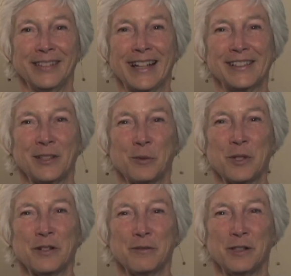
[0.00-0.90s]
That's the
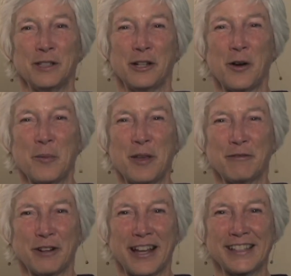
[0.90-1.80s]
wonderful Hakomi
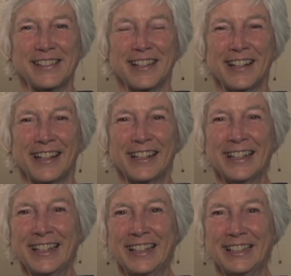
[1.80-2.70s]
phrase that I
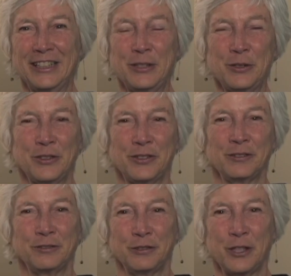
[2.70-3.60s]
use
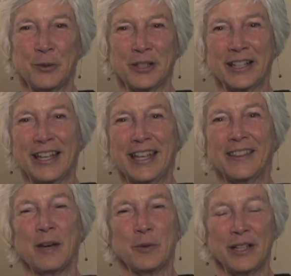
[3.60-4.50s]
frequently
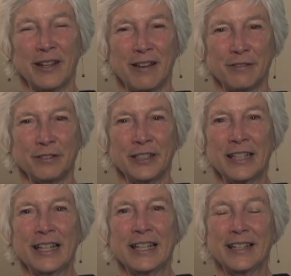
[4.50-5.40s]
and that we love,
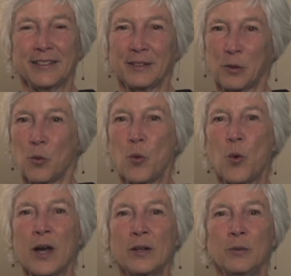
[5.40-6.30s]
is
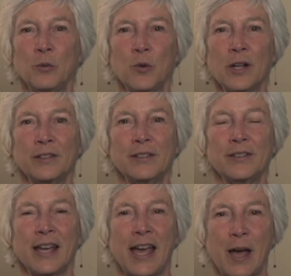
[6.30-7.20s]
what wants
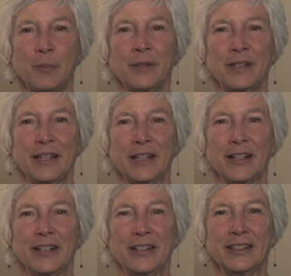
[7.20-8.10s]
to happen
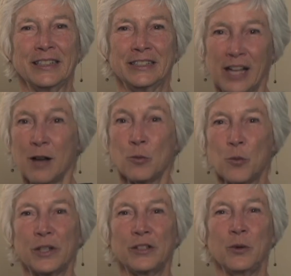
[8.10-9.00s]
here? Not
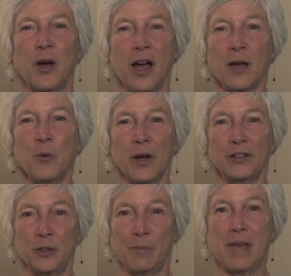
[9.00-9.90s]
what do I
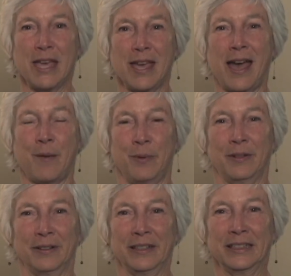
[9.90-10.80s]
want to make
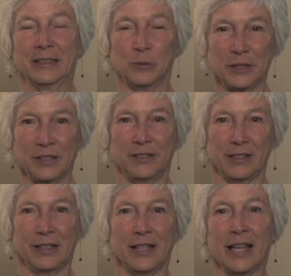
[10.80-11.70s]
happen? What does the
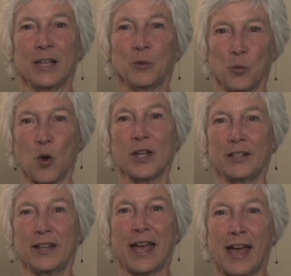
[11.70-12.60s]
client want
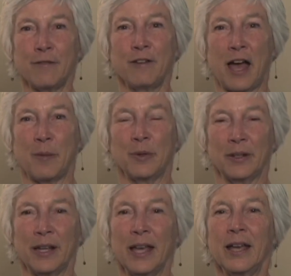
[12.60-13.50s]
to have
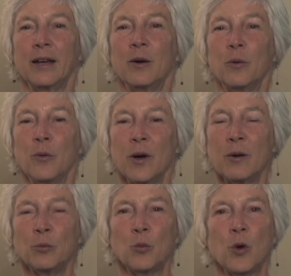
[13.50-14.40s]
happen?
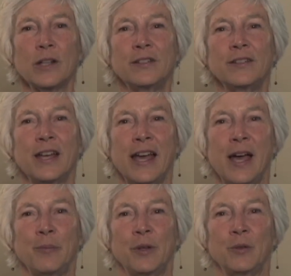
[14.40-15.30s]
What wants to
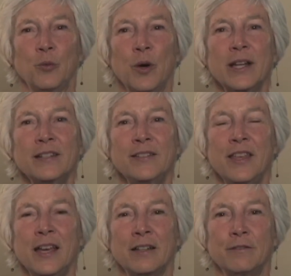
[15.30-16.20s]
happen? What is
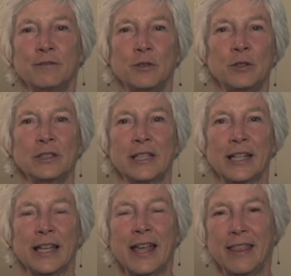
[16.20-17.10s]
the
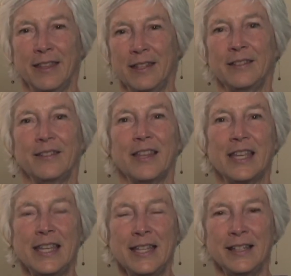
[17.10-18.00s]
unfolding that is the
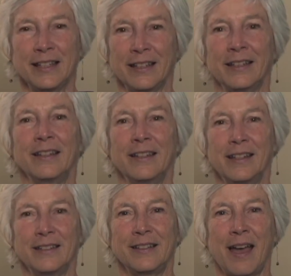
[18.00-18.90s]
healing
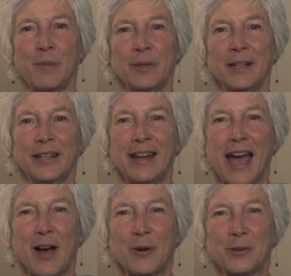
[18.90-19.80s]
that is happening
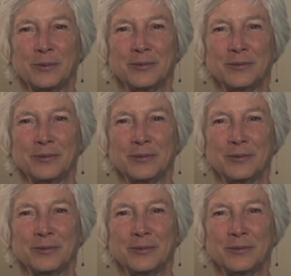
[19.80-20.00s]
now?